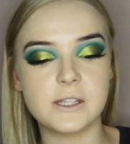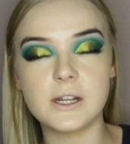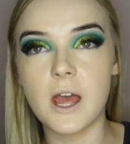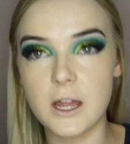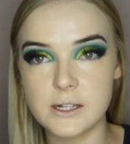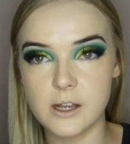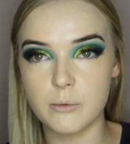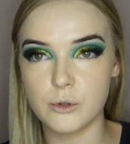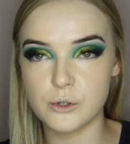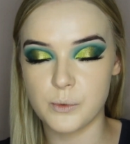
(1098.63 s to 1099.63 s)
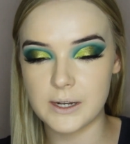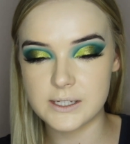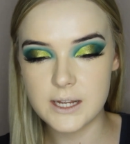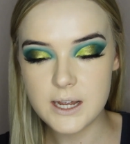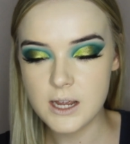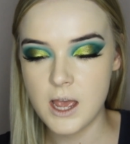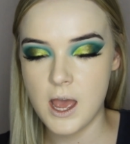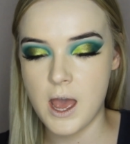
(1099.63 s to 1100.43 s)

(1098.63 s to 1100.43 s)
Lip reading: This is in NW20,